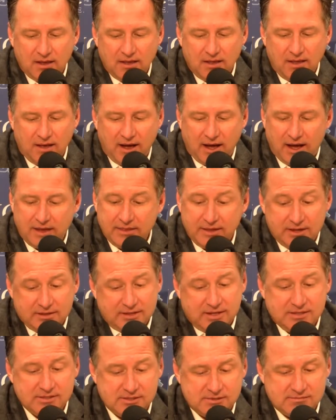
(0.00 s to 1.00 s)
I think
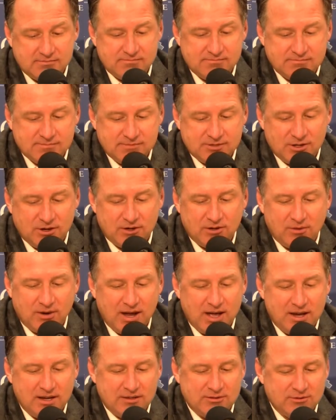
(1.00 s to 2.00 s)
they just turned
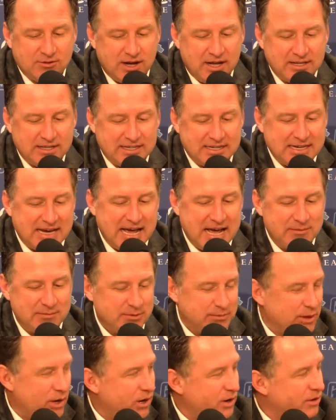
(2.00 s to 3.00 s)
around and tried to deny him
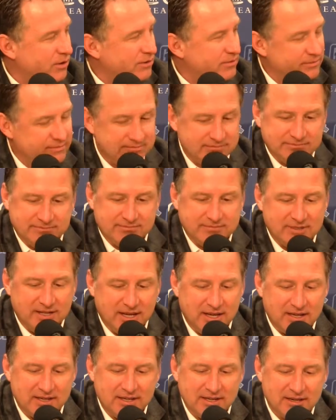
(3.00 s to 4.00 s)
the ball.
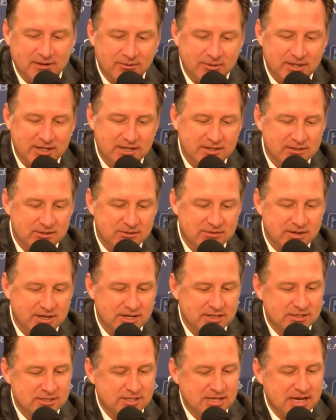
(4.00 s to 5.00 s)
And we didn't do a
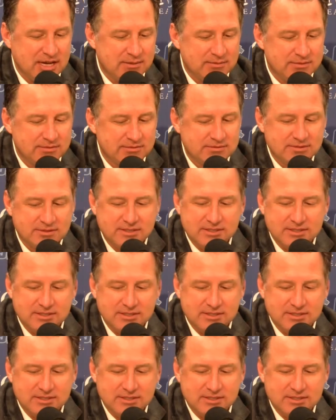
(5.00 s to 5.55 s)
very good job of,